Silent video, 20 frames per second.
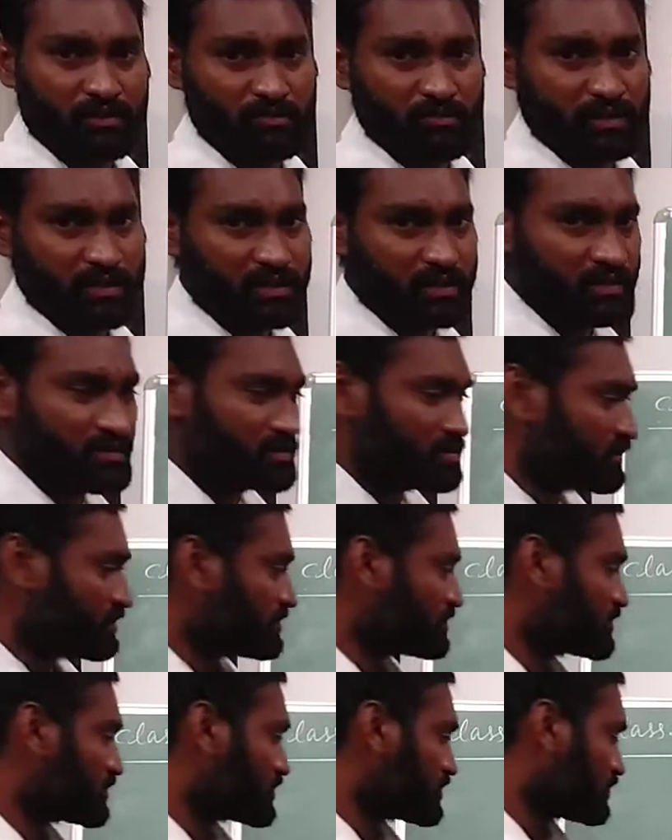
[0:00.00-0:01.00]
We can
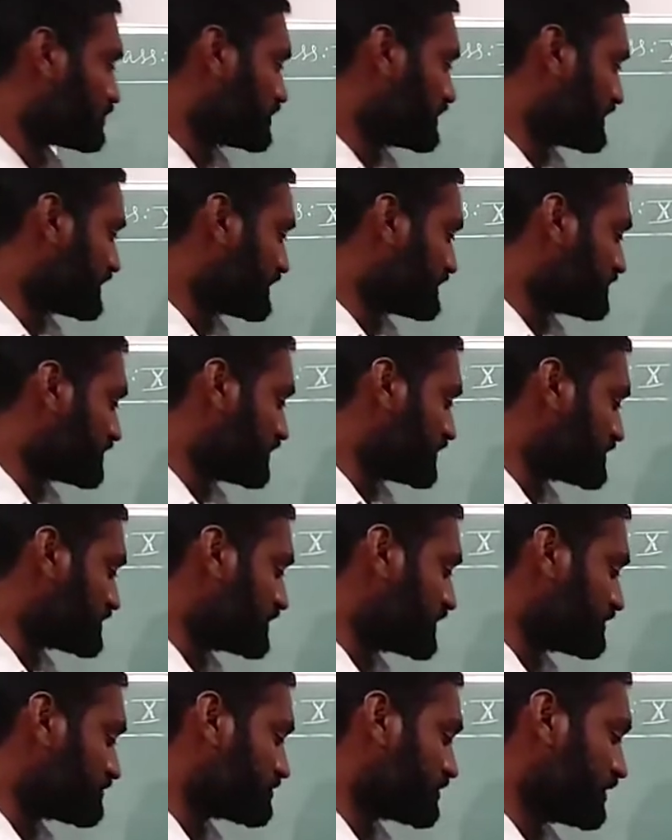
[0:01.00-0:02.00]
use to decrease the
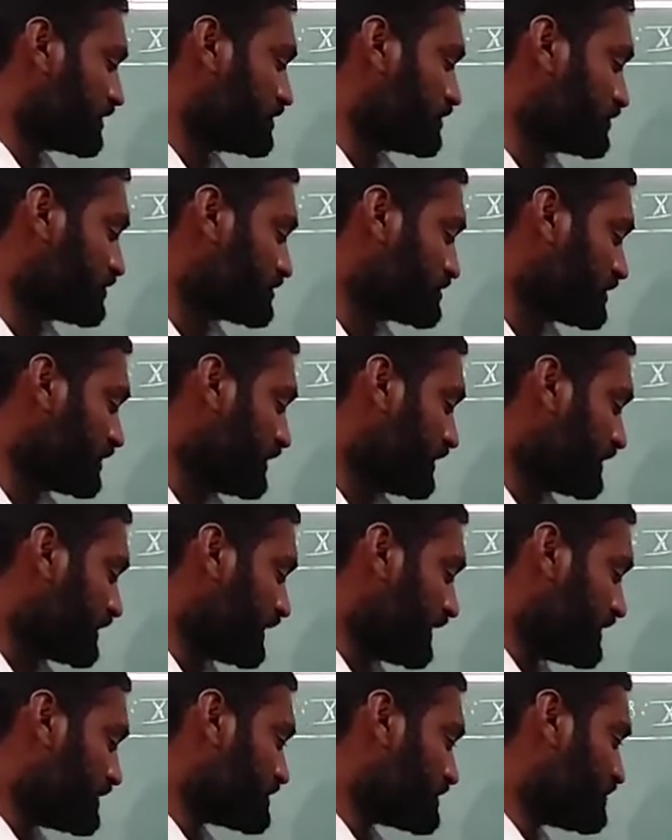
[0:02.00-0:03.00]
acidity of soil. Use
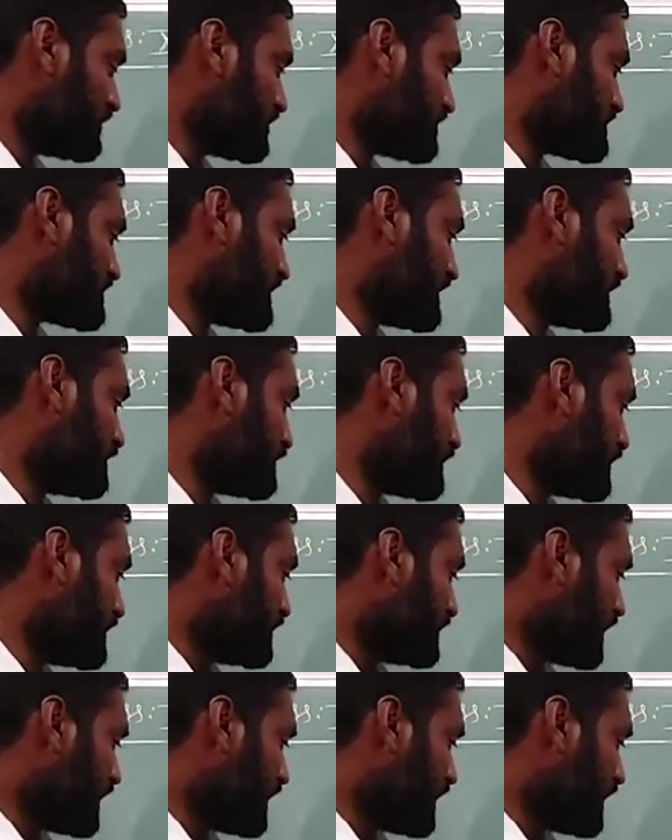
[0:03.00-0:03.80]
calcium oxide.